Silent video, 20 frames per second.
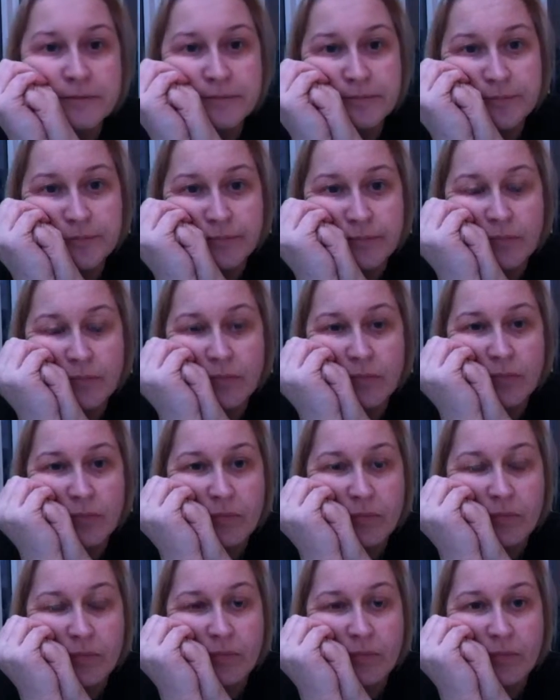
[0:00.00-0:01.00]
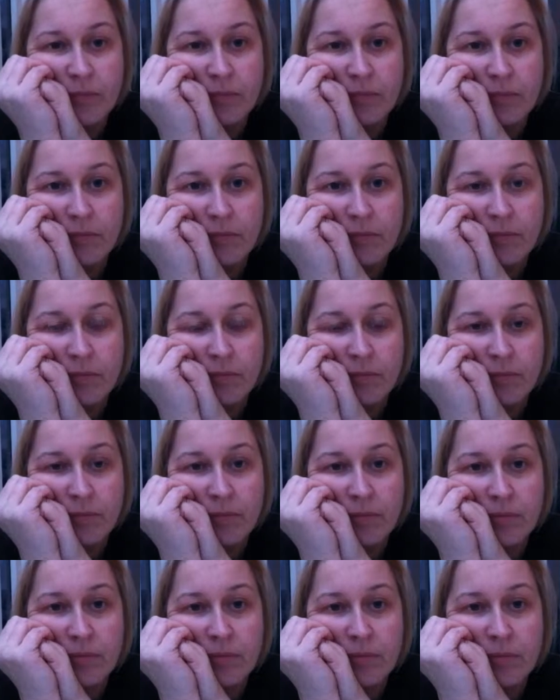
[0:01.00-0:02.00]

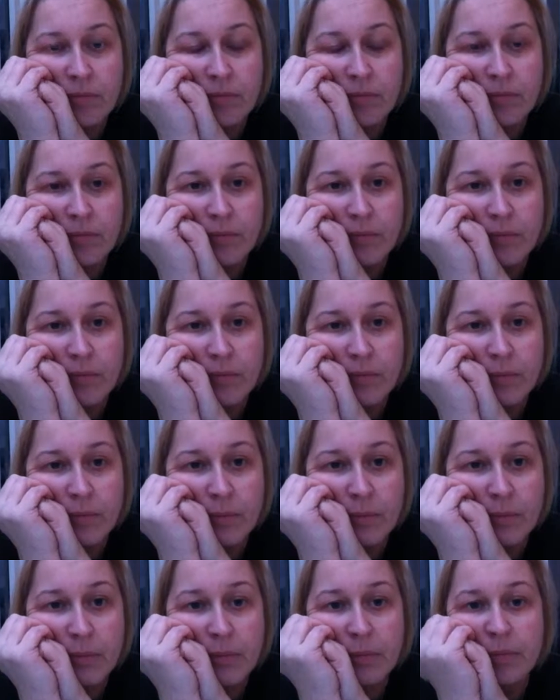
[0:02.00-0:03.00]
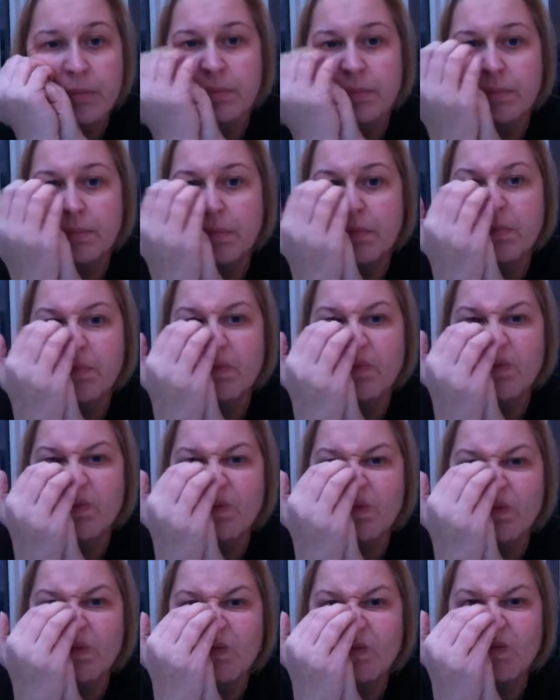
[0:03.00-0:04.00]

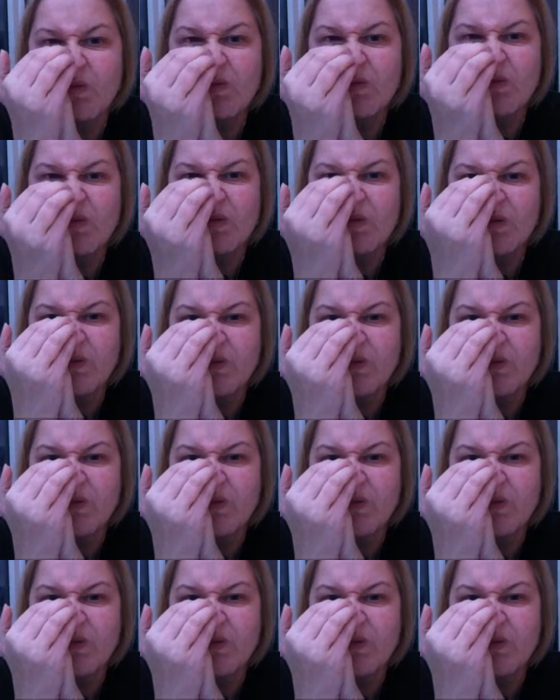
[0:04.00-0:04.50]
(silence)